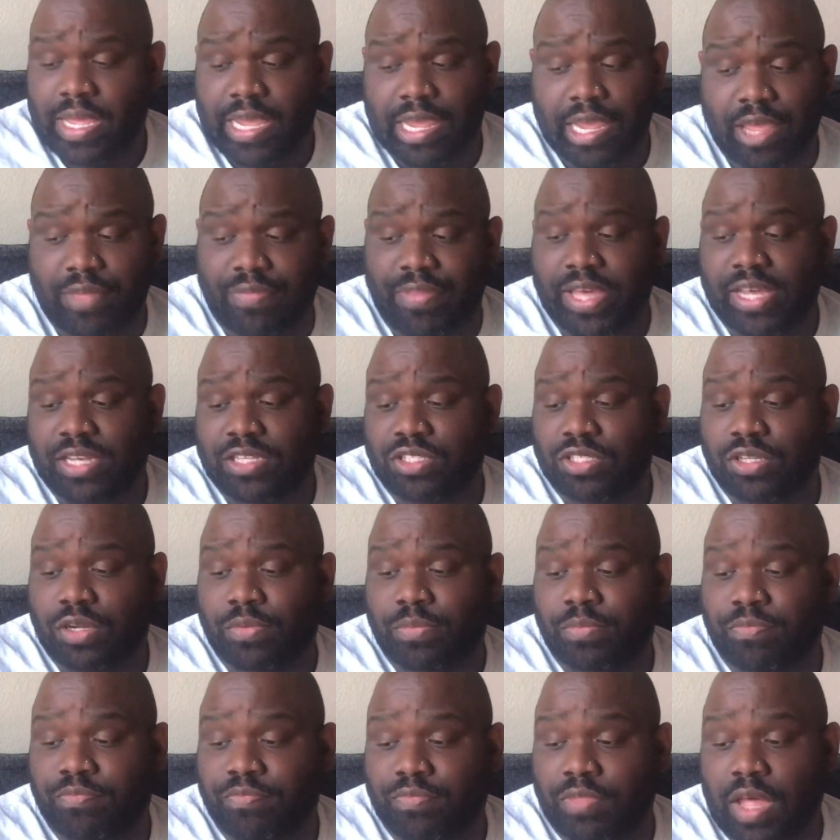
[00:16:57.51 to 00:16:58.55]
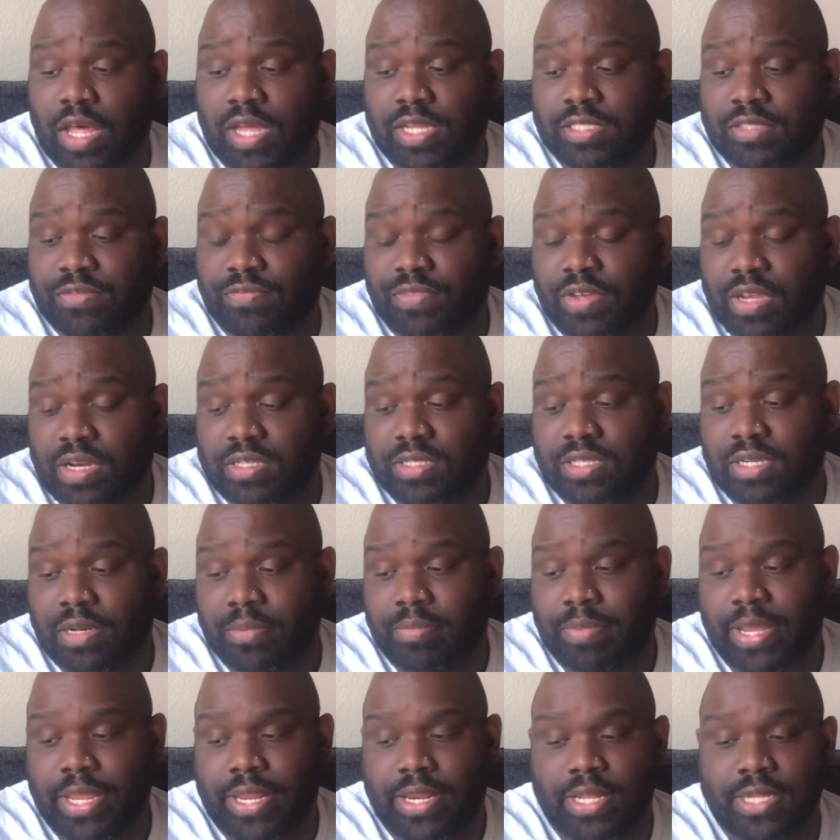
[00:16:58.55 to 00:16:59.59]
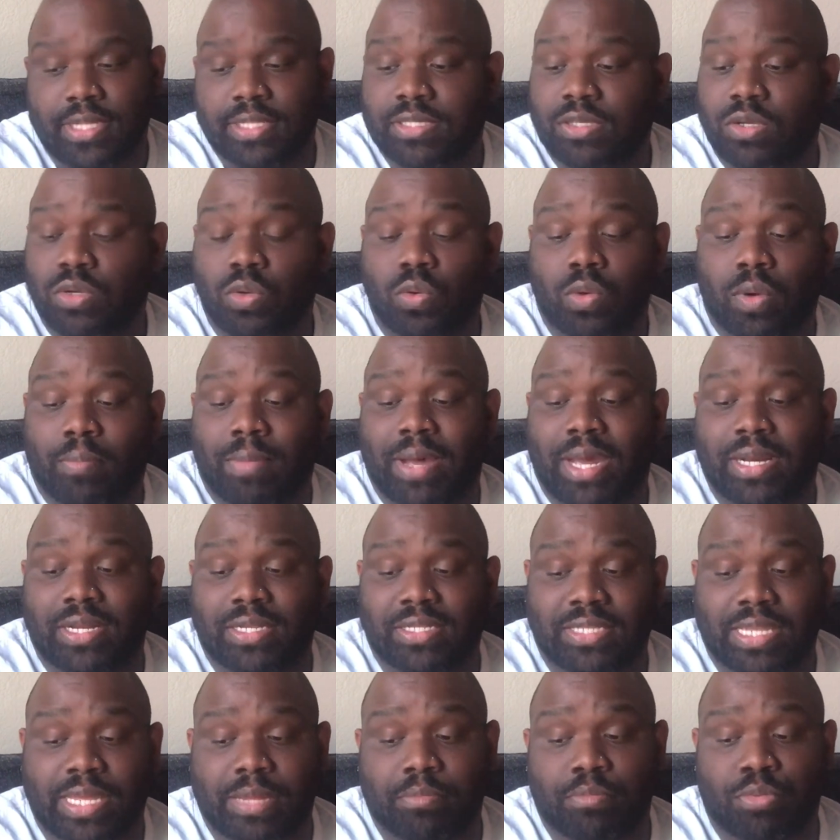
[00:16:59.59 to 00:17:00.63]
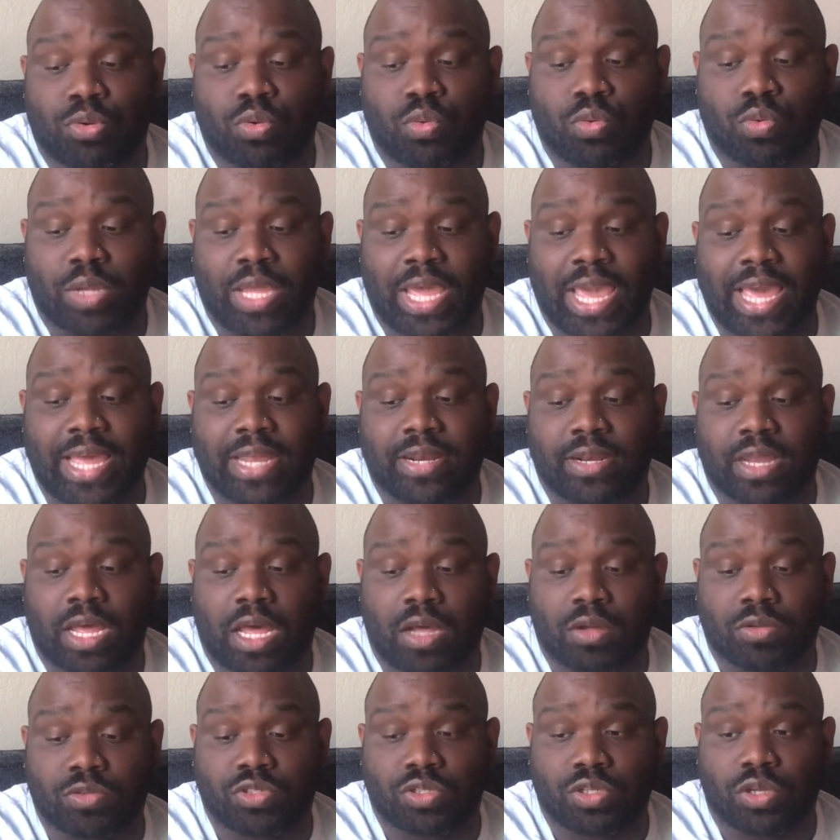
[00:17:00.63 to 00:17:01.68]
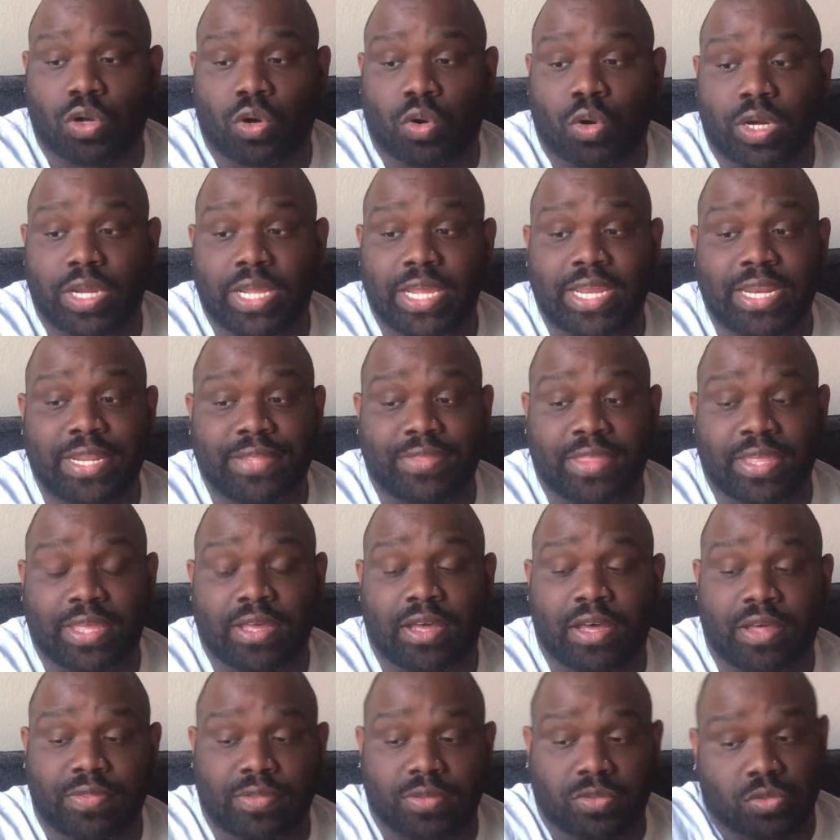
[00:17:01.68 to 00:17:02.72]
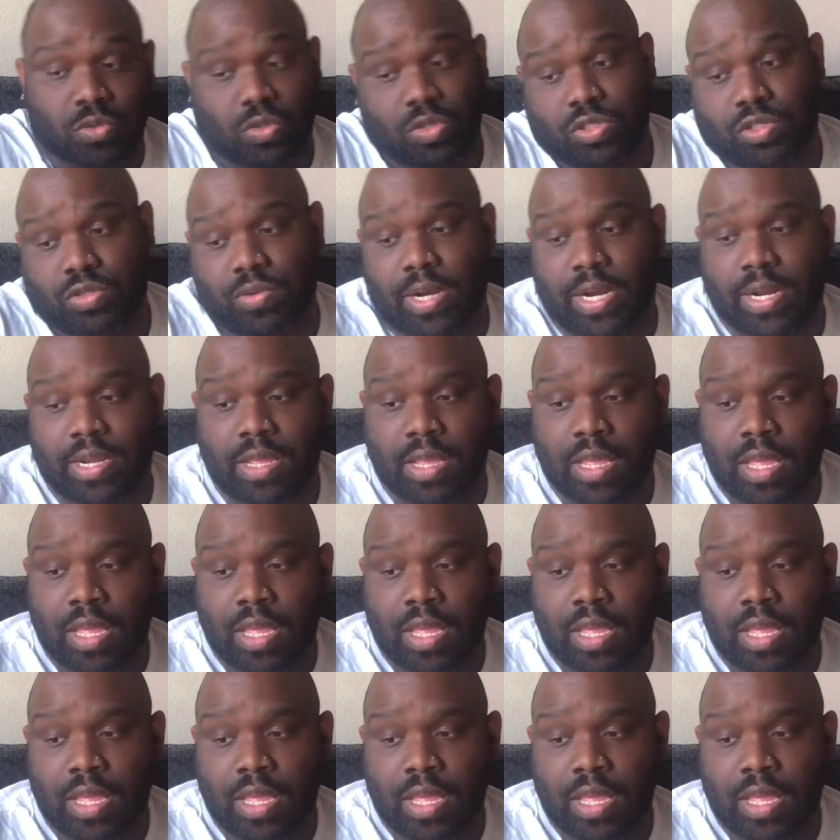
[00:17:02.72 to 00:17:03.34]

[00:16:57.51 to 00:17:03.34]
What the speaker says: if that's your thoughts, feelings, and opinions, who am I to say boo, cat, dog, or anything of the sorts, right?